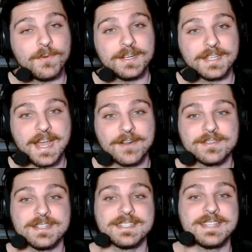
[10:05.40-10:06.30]
counters
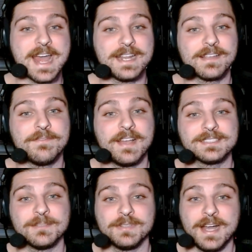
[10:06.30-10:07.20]
and static effects
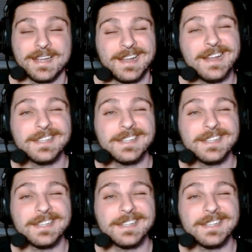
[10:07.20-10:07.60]
applied, kind of like